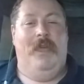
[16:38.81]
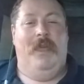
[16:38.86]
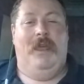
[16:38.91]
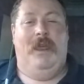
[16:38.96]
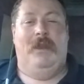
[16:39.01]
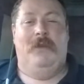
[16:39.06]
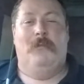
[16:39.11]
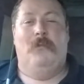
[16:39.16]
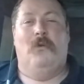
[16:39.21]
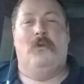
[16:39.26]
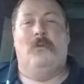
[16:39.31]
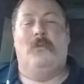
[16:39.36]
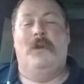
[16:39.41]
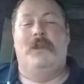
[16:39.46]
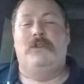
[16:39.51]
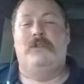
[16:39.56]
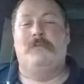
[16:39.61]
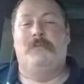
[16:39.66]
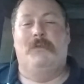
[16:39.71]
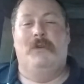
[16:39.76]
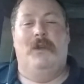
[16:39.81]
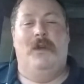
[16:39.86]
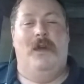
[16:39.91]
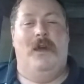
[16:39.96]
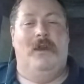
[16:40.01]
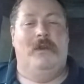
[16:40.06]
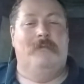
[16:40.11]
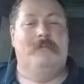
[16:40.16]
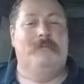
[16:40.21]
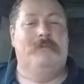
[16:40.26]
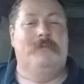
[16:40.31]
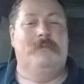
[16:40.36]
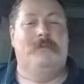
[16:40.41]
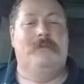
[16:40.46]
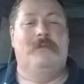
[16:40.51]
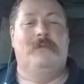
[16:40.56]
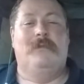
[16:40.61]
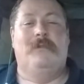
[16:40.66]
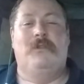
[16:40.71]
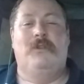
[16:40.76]
and the more weight you put on
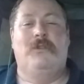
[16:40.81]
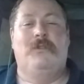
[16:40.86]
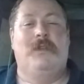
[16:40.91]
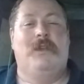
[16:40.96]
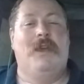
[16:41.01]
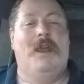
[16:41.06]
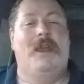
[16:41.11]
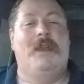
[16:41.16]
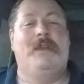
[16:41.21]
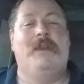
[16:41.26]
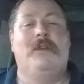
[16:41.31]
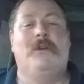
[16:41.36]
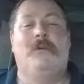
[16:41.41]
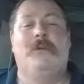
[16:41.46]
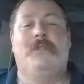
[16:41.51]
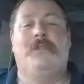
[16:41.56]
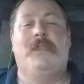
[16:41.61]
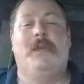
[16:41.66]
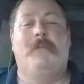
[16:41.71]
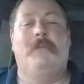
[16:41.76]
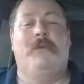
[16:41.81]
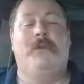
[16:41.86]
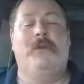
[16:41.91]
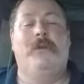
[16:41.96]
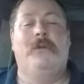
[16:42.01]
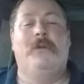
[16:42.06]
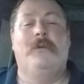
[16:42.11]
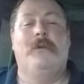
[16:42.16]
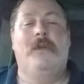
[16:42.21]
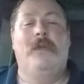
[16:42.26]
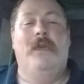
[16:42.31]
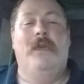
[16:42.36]
them, you got to deal with them too.